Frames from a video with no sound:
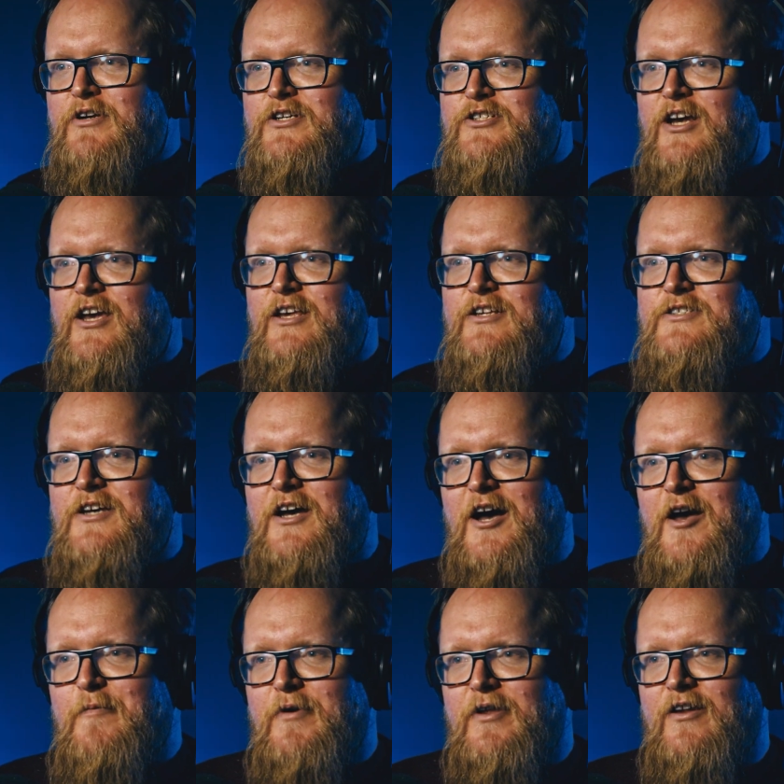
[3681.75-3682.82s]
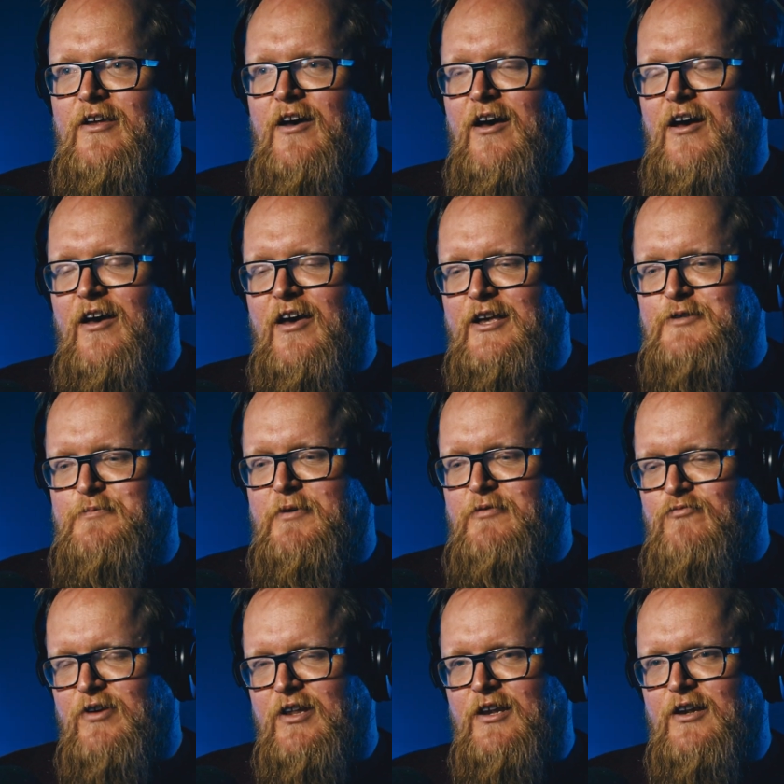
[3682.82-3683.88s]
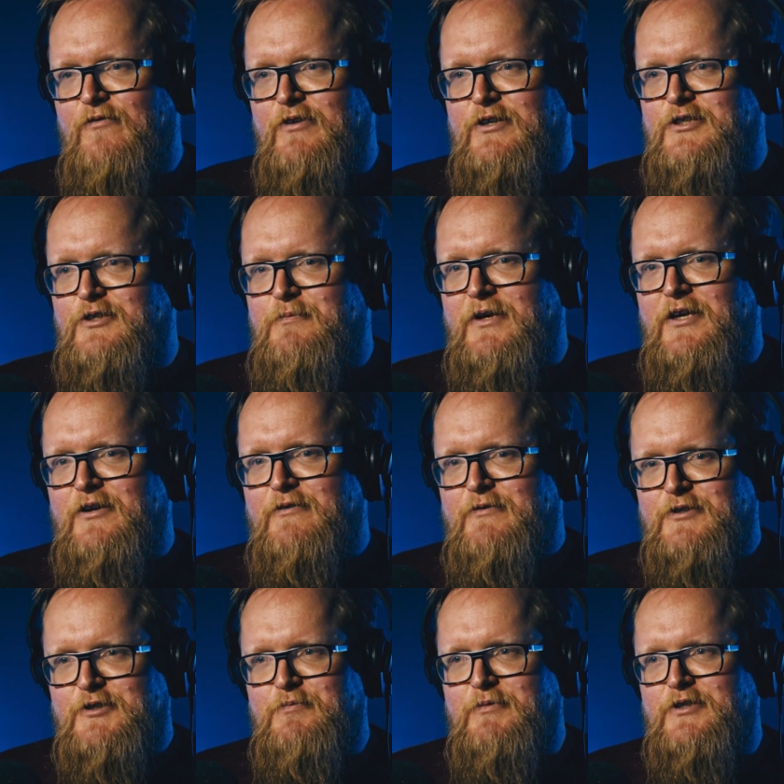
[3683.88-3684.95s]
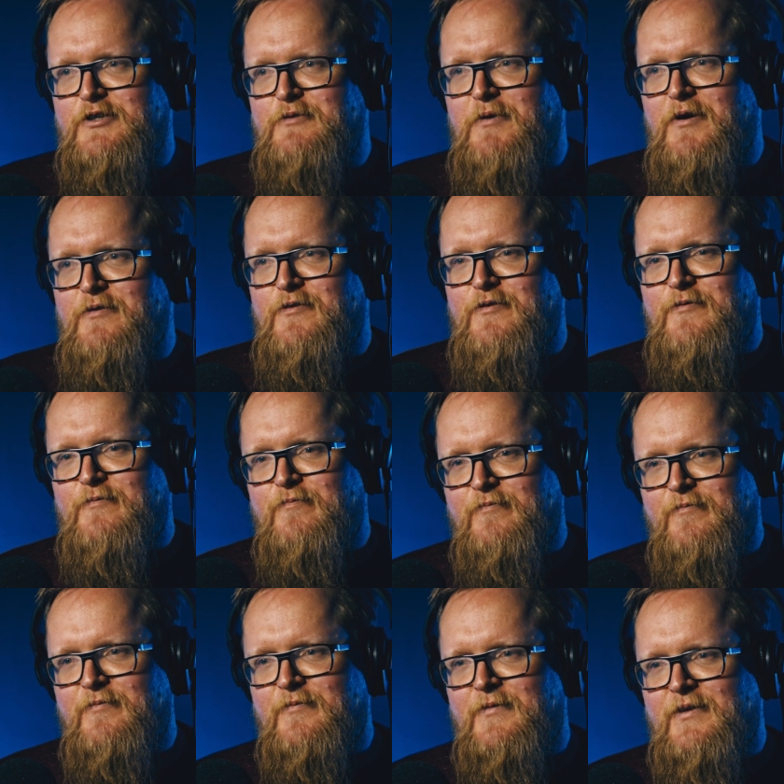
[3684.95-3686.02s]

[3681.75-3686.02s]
do appreciate your time, and it's been really lovely to meet you and speak to you both. You